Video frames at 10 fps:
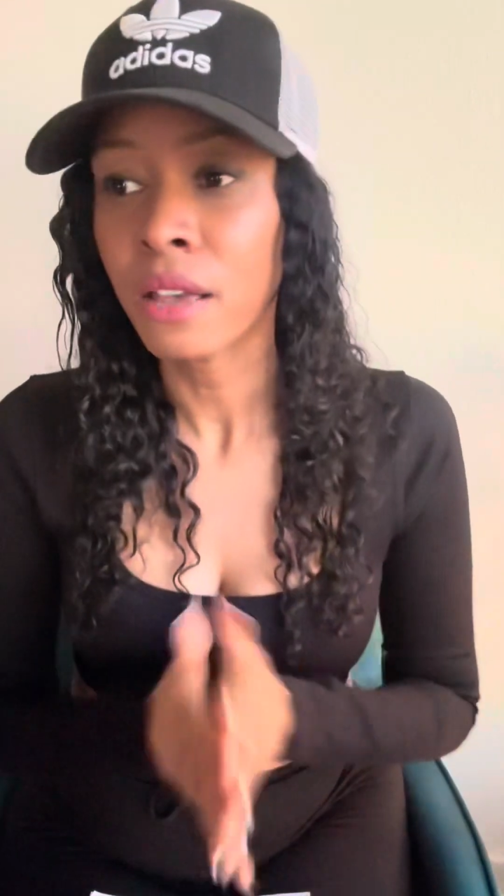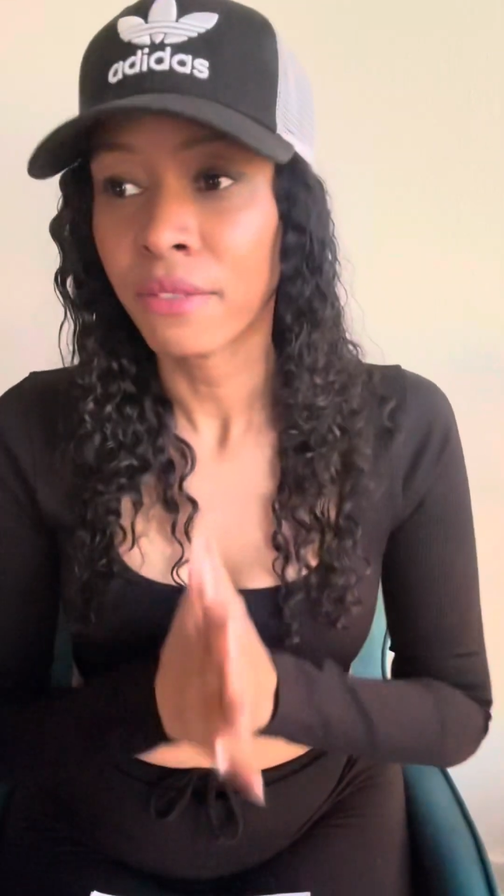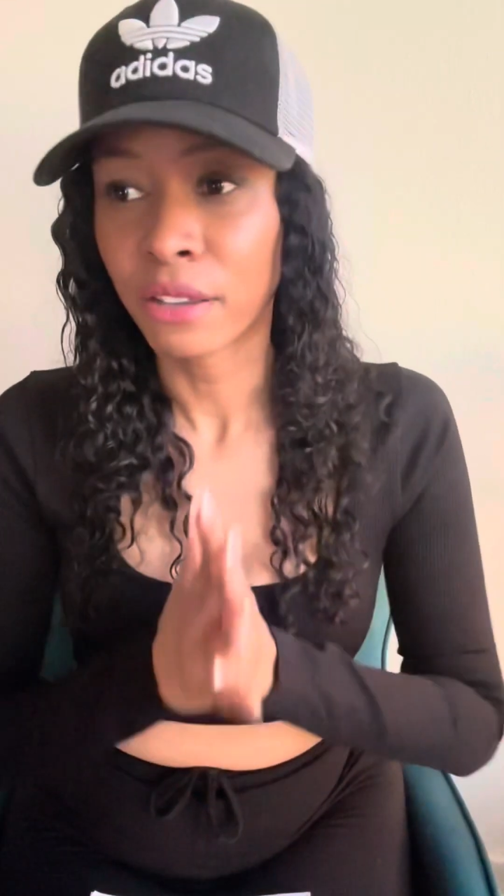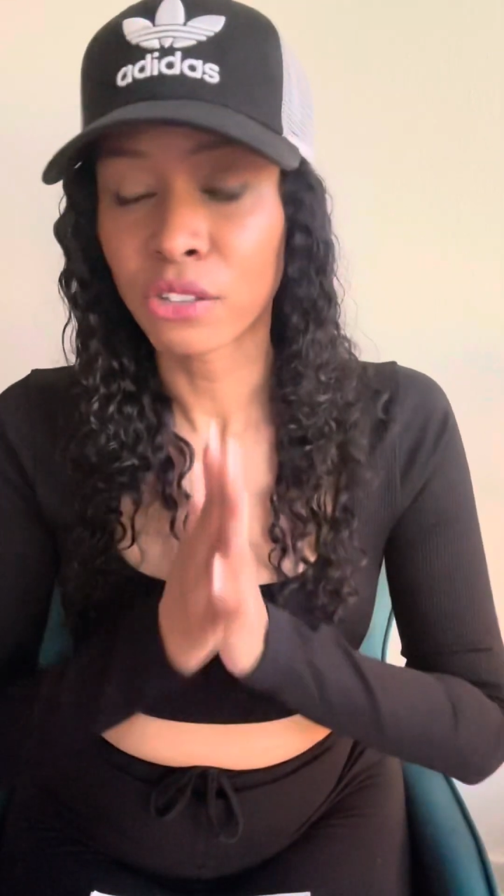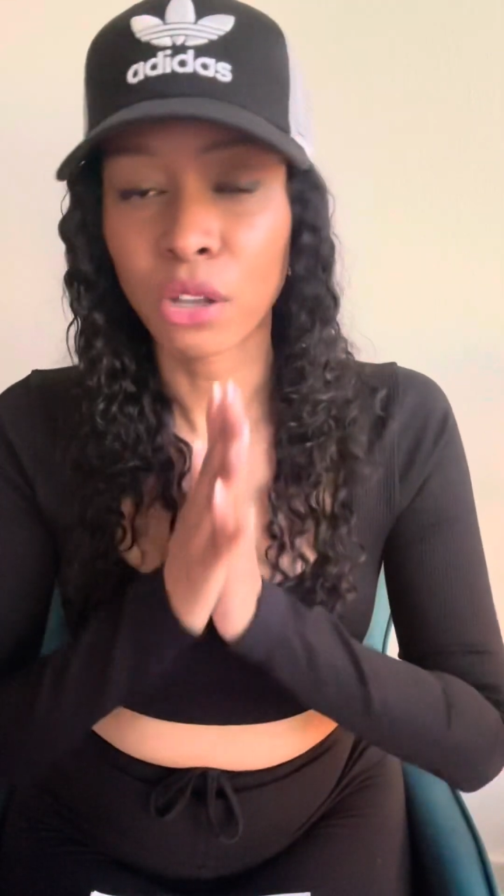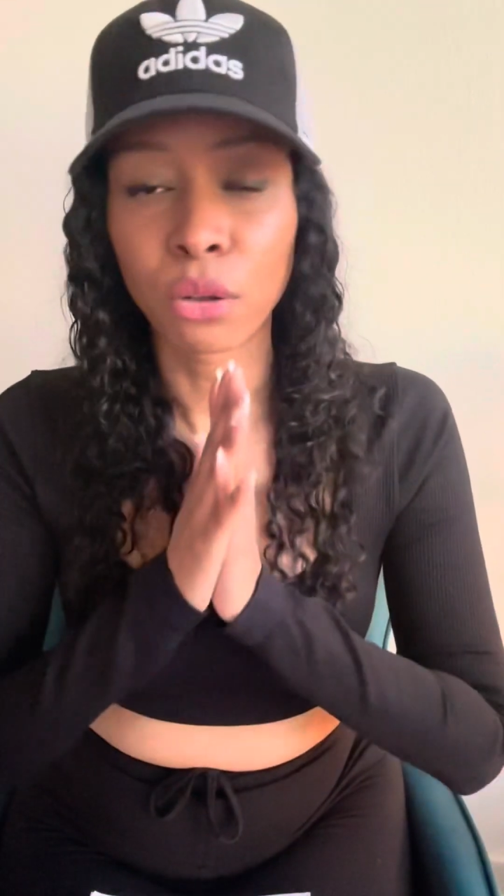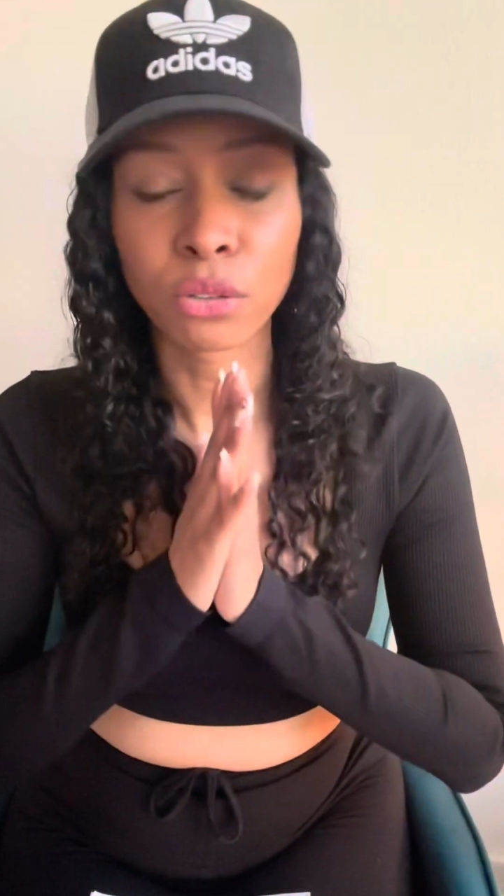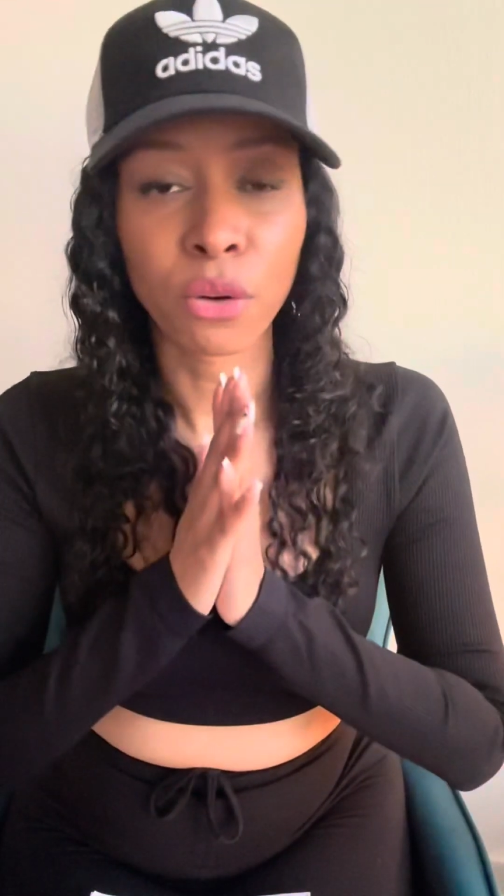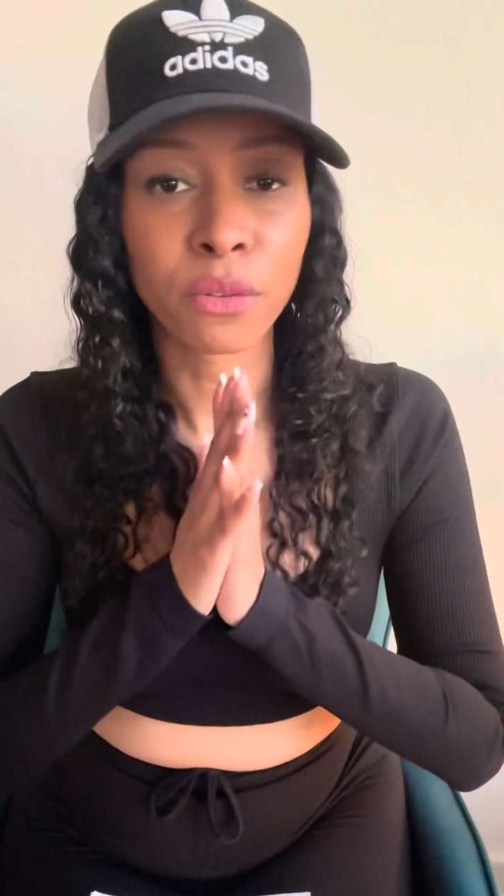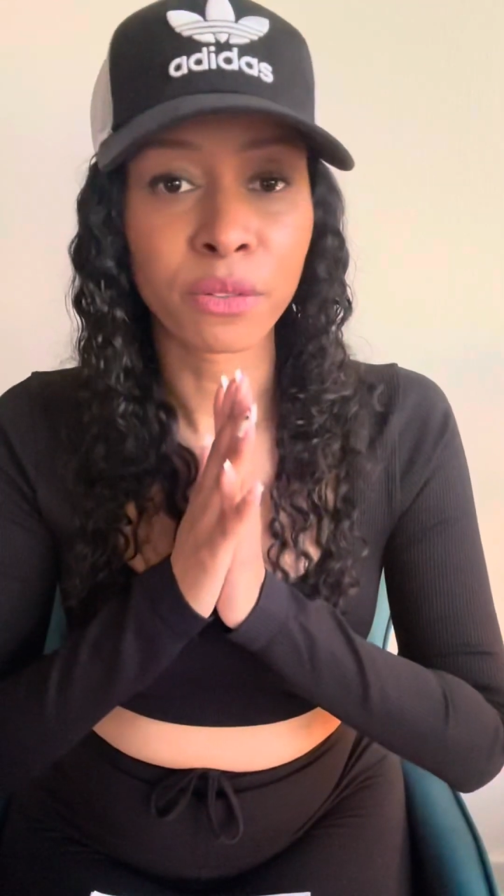they sold over